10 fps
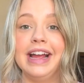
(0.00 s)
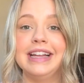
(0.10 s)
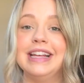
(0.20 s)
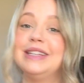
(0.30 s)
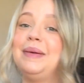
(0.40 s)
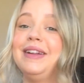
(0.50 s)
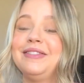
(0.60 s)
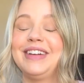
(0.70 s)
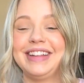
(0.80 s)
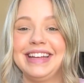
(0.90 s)
And he's been
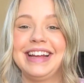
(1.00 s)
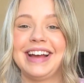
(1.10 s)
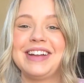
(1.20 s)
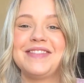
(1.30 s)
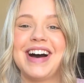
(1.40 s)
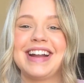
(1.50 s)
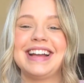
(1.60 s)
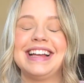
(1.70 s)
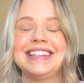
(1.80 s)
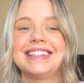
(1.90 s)
really good about it.
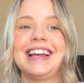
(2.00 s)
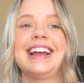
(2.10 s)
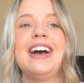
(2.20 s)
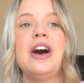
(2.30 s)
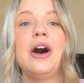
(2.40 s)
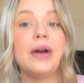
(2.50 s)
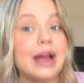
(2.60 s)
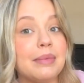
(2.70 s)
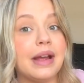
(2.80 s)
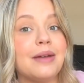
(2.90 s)
He's like,
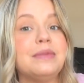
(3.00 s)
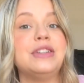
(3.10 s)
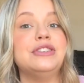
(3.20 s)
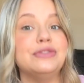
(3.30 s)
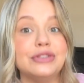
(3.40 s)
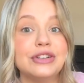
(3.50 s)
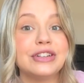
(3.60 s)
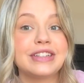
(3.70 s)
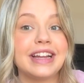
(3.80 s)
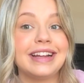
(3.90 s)
okay babe, did you do your
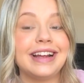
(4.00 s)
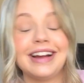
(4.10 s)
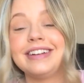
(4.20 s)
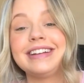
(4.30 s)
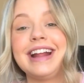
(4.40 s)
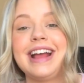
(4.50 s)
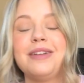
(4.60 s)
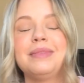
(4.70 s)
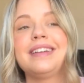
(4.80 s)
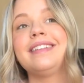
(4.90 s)
skincare today?
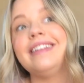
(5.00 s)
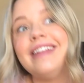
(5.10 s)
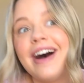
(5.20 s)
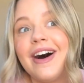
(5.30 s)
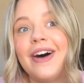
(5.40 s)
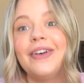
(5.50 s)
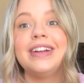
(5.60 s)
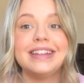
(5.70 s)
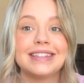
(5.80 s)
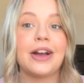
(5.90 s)
I'm like, no.
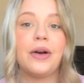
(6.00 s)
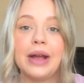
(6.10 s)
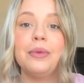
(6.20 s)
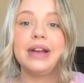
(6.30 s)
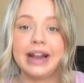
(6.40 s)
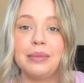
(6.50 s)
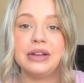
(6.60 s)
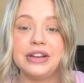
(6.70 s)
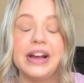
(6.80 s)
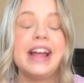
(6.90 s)
And he's like, okay, we'll get up
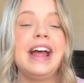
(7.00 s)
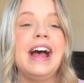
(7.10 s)
and do it.